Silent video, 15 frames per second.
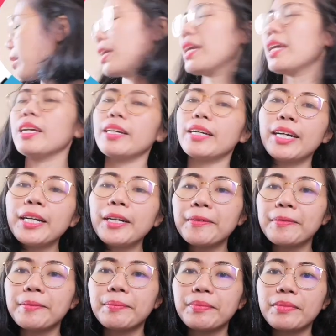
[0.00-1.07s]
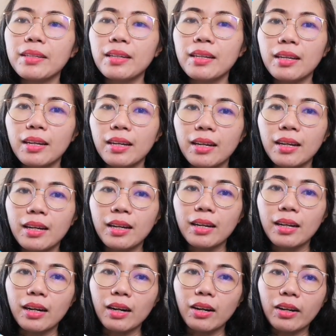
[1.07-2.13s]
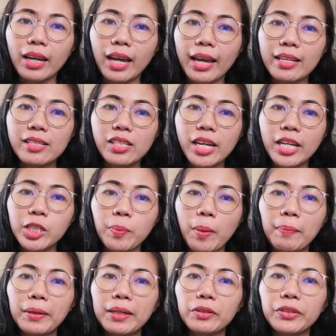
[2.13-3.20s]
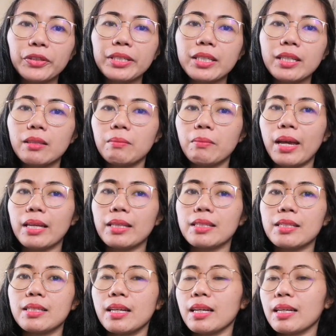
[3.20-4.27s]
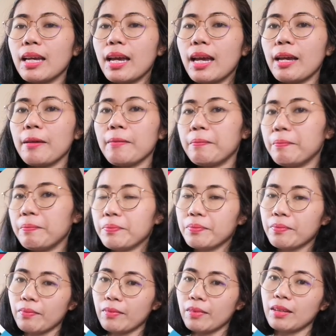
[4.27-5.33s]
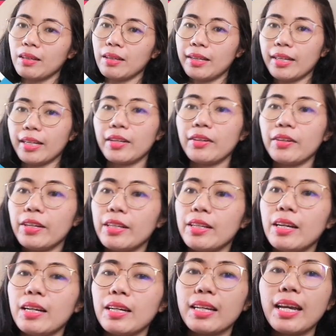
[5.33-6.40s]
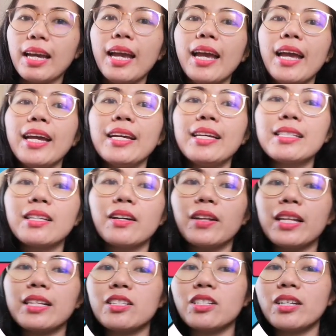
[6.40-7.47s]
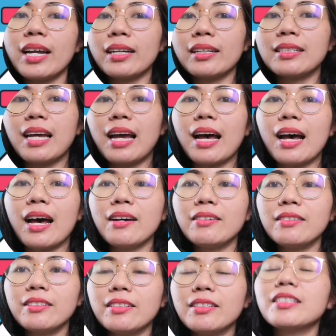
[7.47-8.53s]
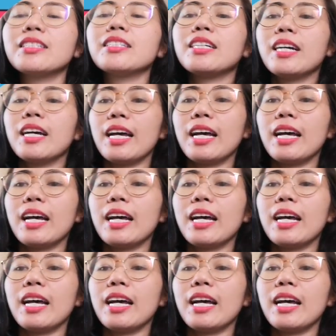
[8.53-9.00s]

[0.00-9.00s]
so here, okay, exchange paper to your seatmates. Okay, good. Okay, so let's check now.